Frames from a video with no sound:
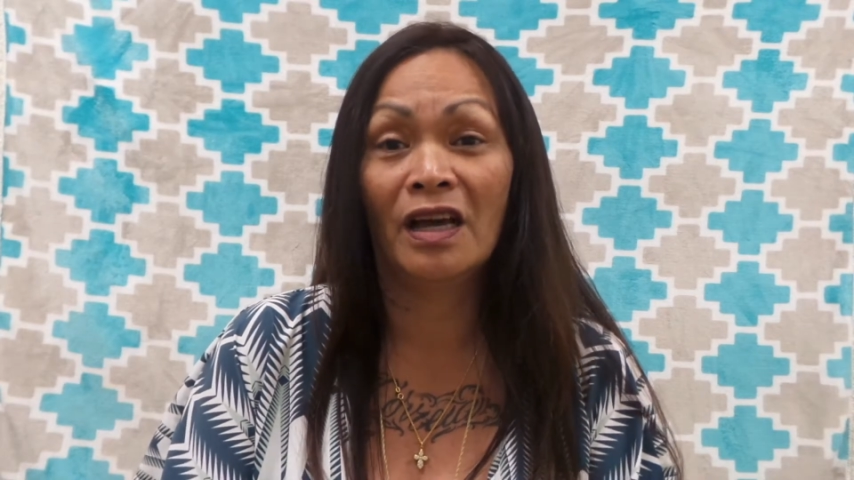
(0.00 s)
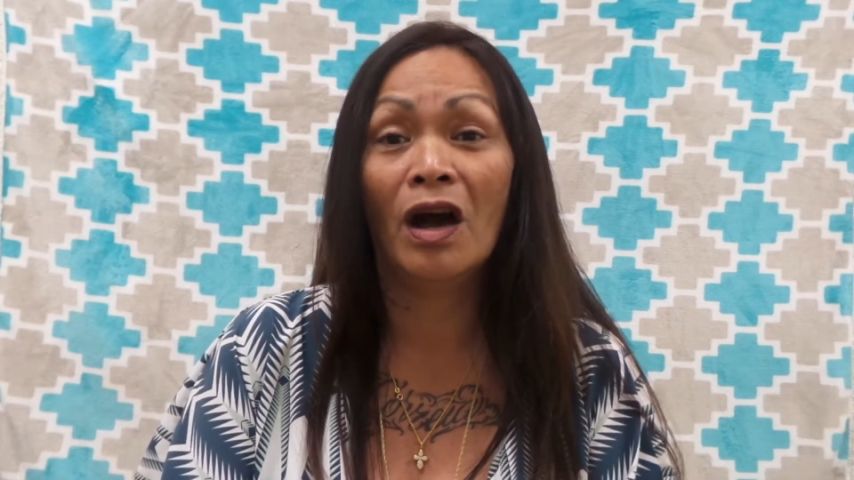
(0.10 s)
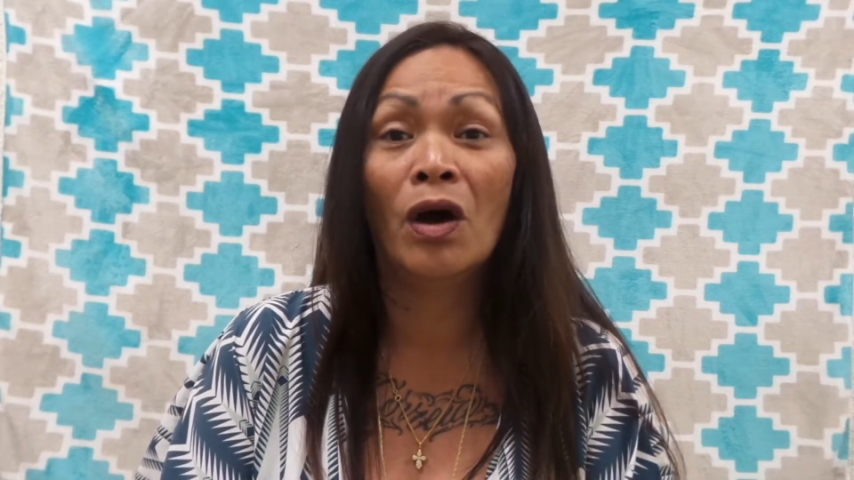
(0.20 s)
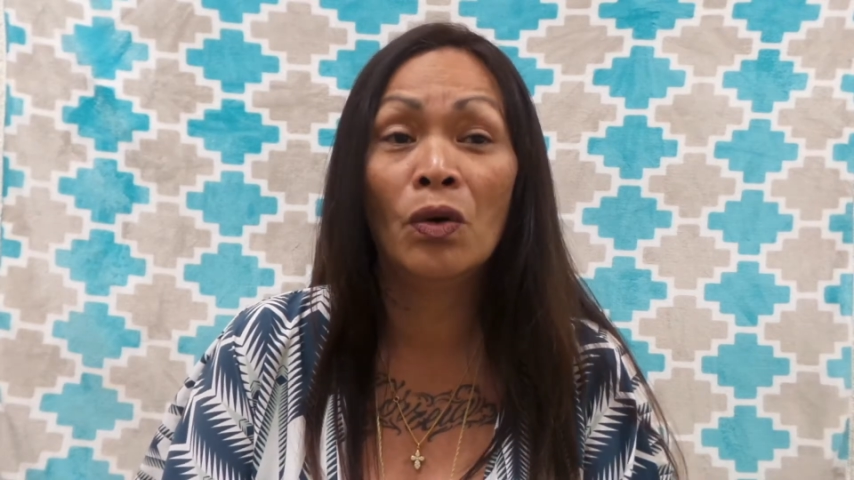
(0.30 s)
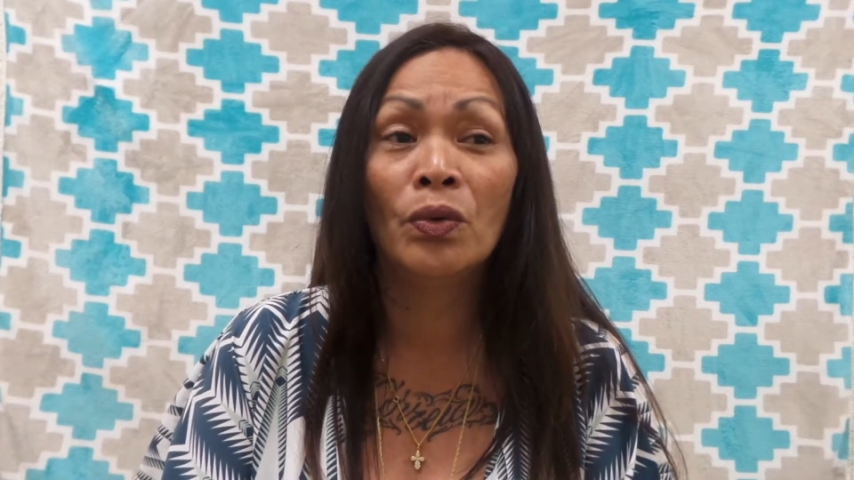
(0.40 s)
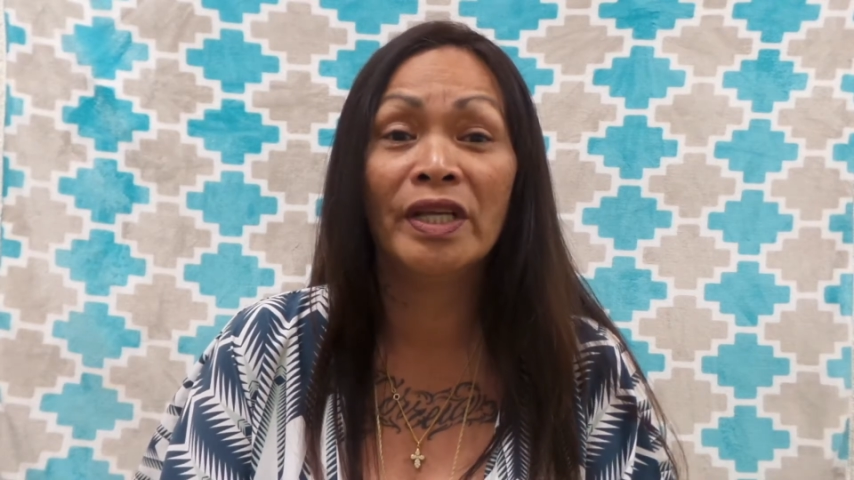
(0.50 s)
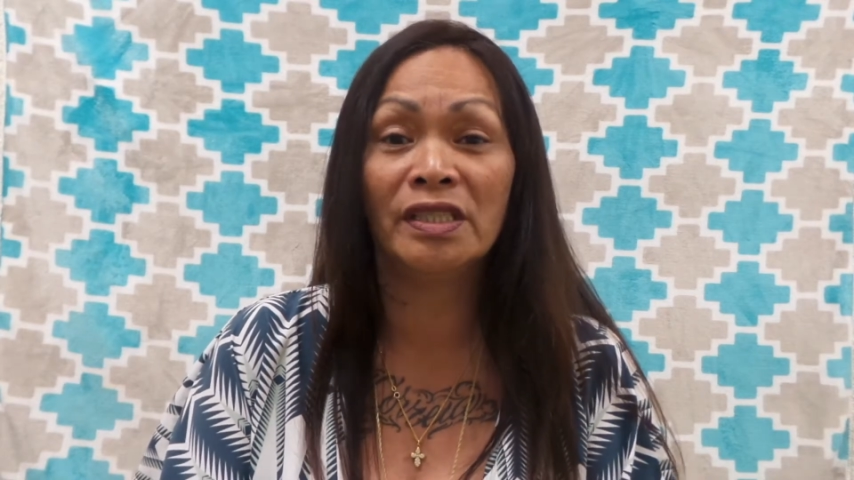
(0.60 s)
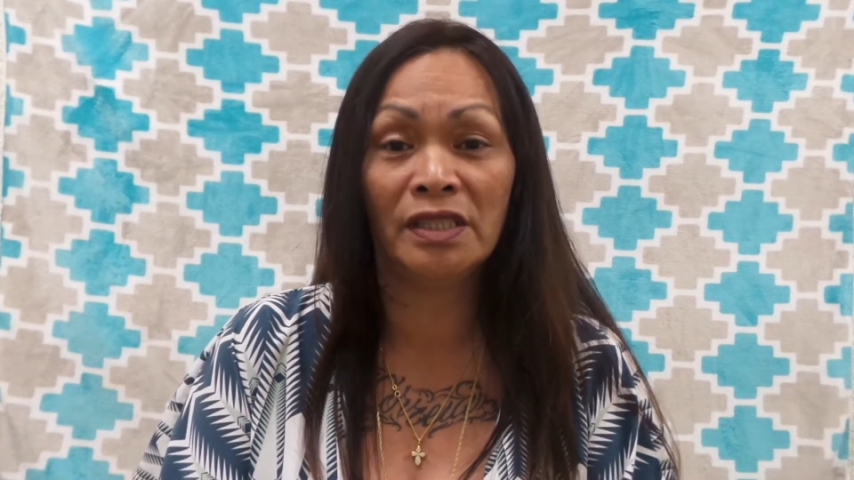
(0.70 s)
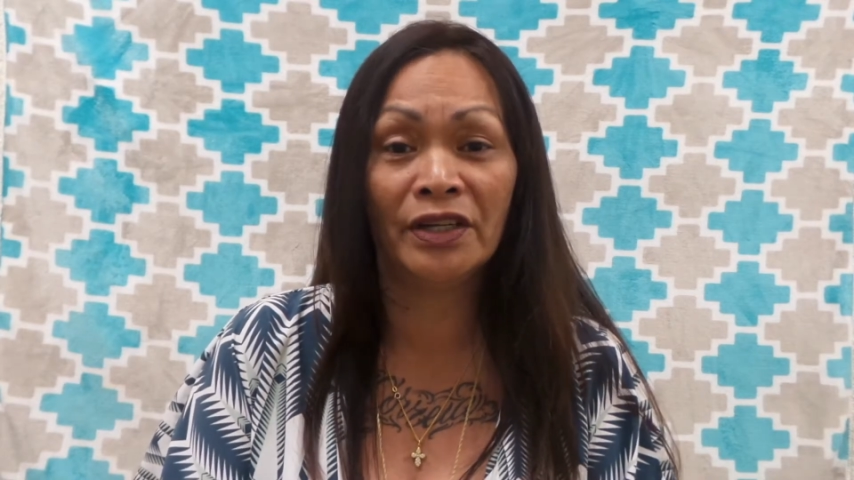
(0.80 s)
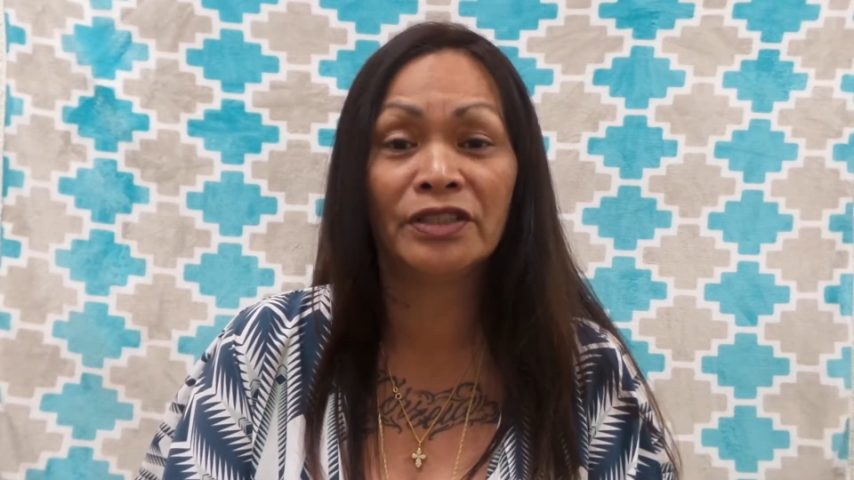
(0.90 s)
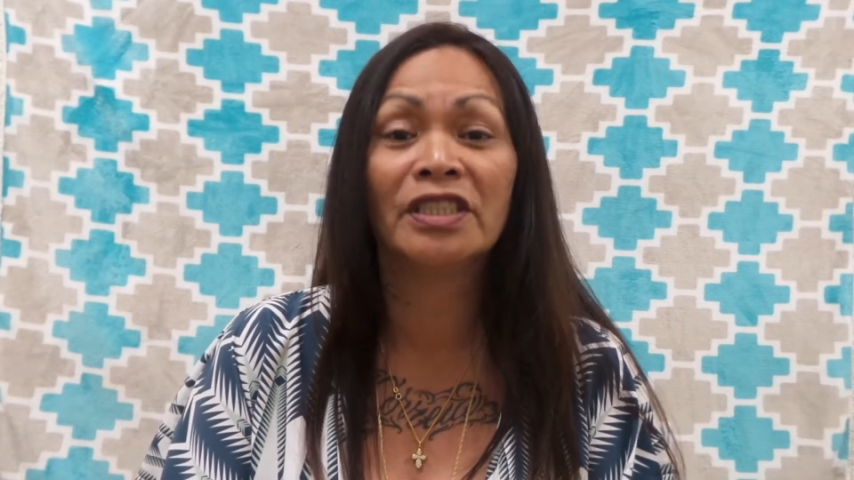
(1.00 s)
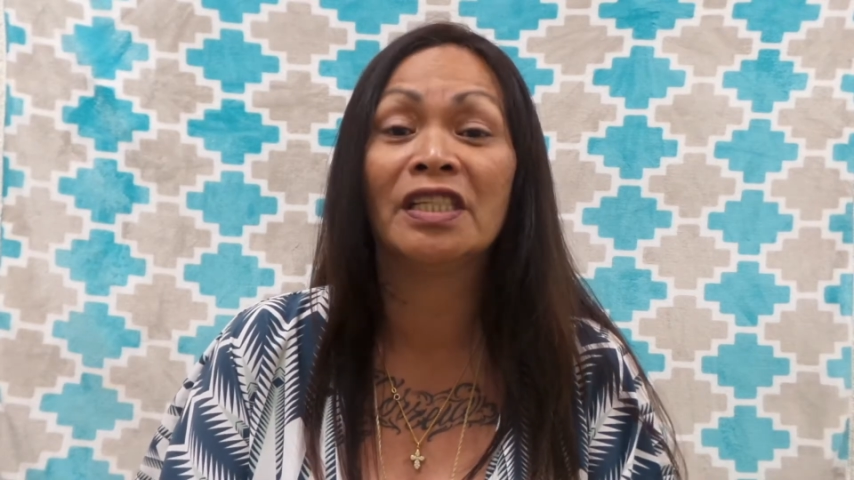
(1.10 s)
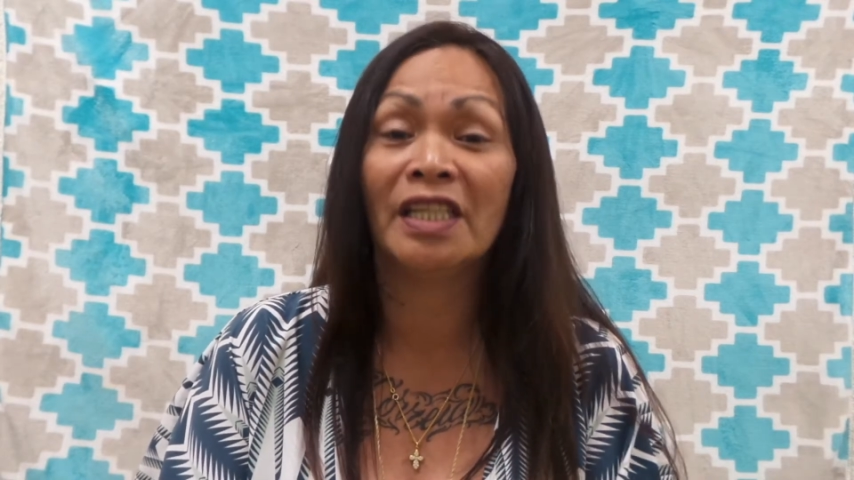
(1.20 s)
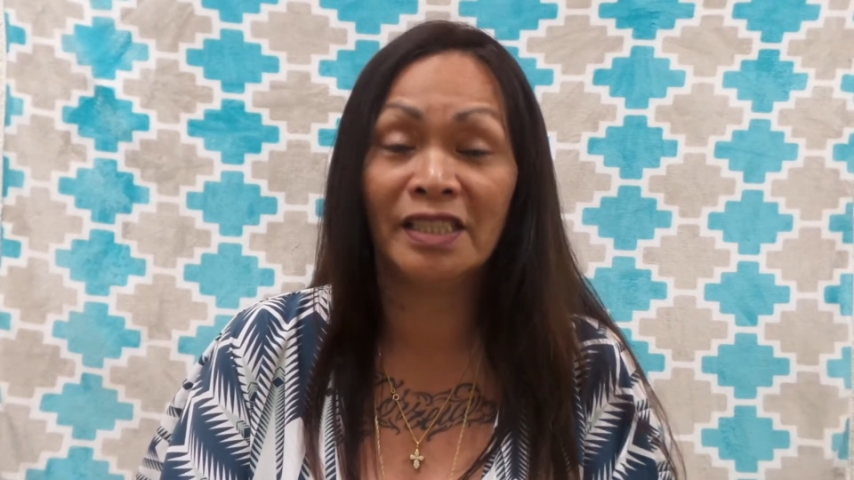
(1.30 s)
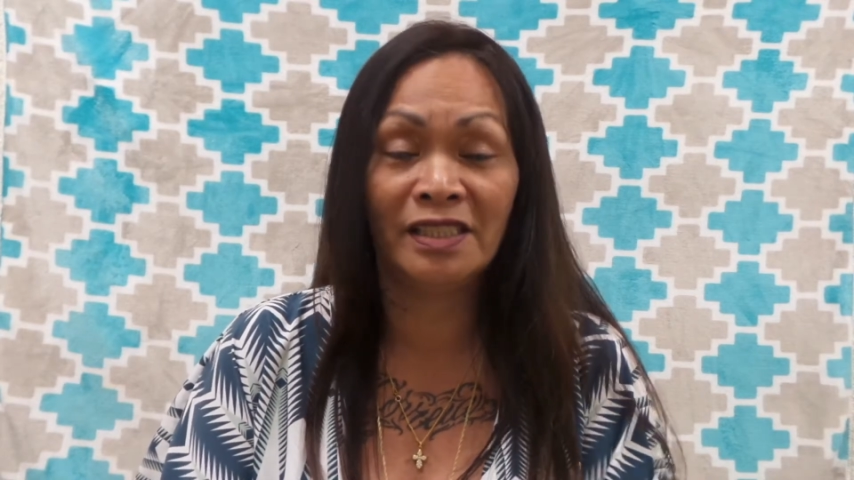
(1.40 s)
Always there to
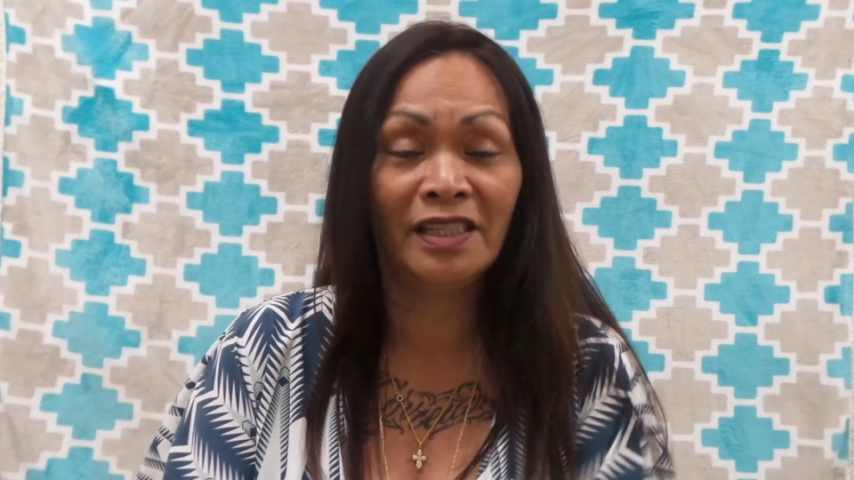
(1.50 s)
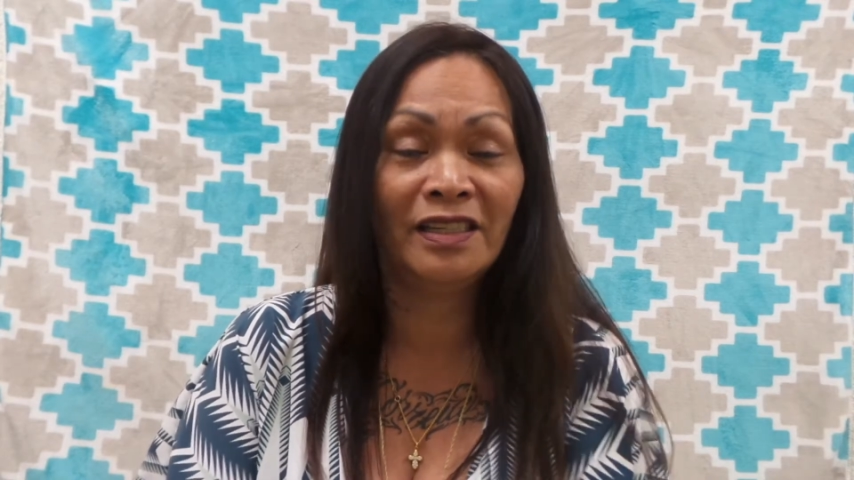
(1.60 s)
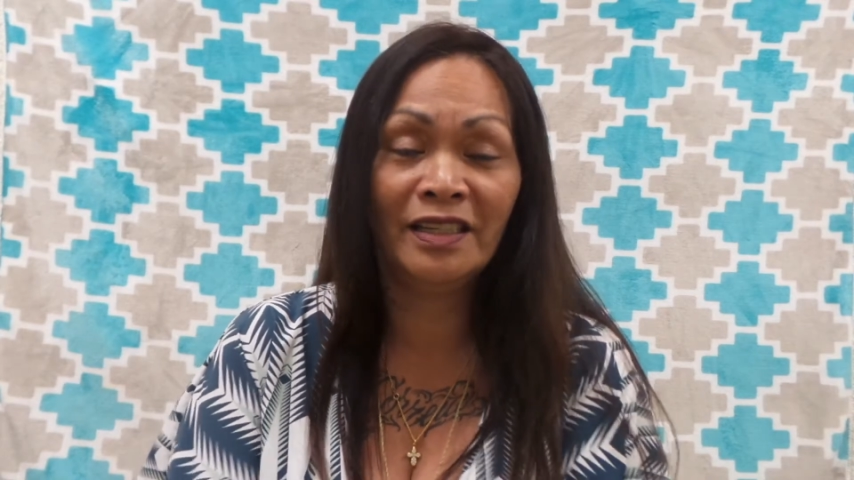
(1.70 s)
listen.